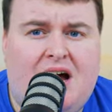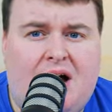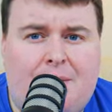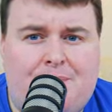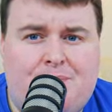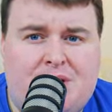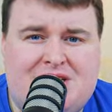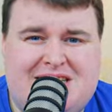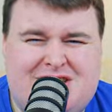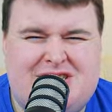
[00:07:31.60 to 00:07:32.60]

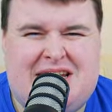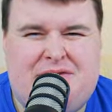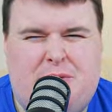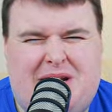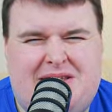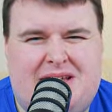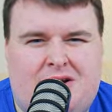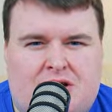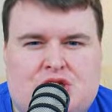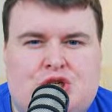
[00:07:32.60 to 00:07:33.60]
because it doesn't give you anything
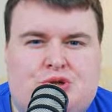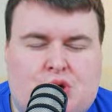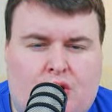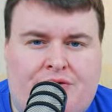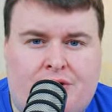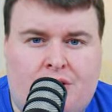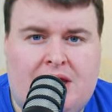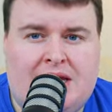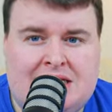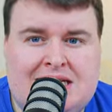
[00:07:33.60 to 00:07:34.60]
like a tutorial.
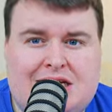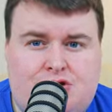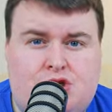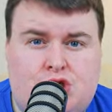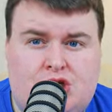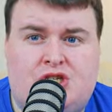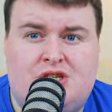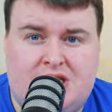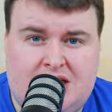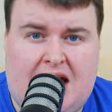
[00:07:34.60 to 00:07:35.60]
It is literally
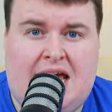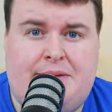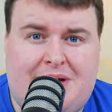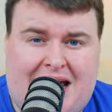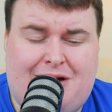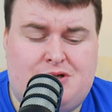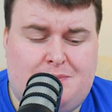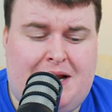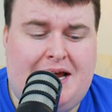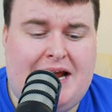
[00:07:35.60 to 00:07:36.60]
just the game and how to
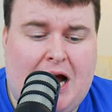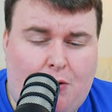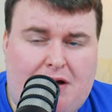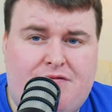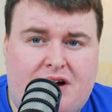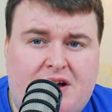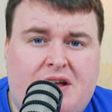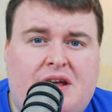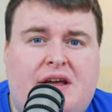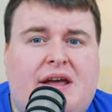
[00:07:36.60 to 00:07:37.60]
play. However,
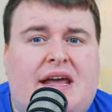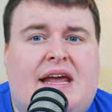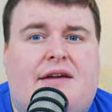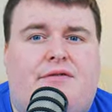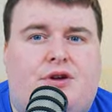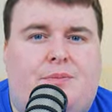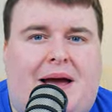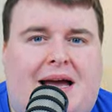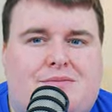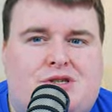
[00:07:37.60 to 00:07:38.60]
if you
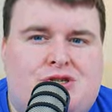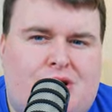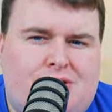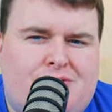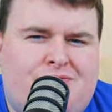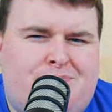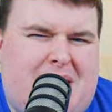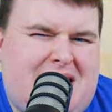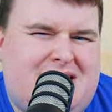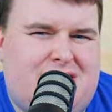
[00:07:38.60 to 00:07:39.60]
perhaps know the
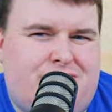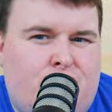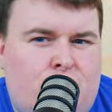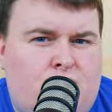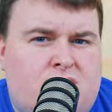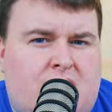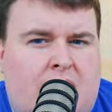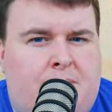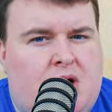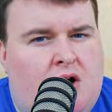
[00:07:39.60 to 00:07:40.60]
basic rules
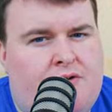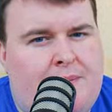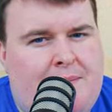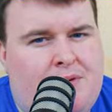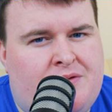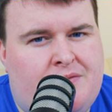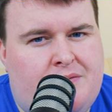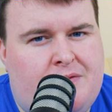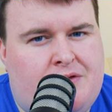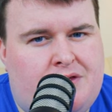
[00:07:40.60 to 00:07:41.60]
but can't remember
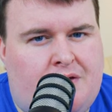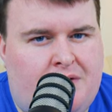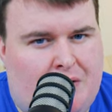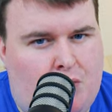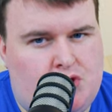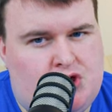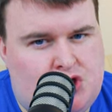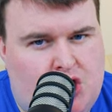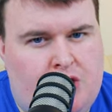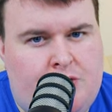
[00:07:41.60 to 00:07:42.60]
thoroughly what to
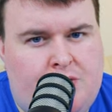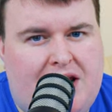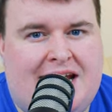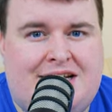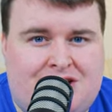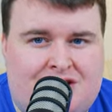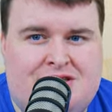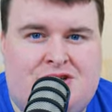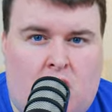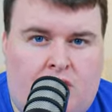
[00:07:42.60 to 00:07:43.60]
do, it
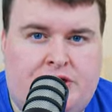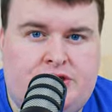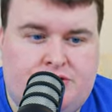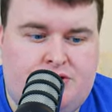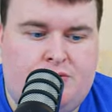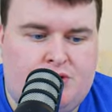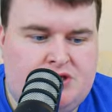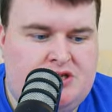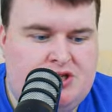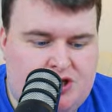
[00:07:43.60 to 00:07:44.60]
does guide you through what
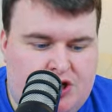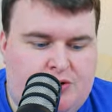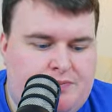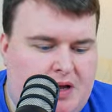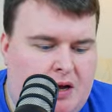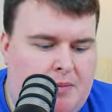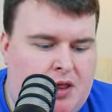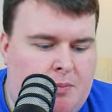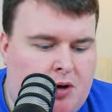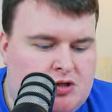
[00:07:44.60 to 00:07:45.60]
to do
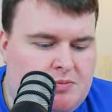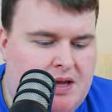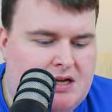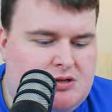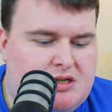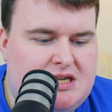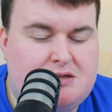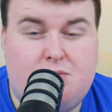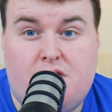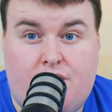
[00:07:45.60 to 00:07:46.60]
at the bottom there. So it
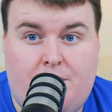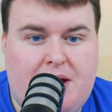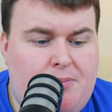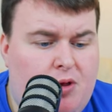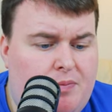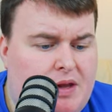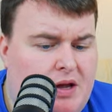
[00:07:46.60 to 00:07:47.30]
says move your meeple.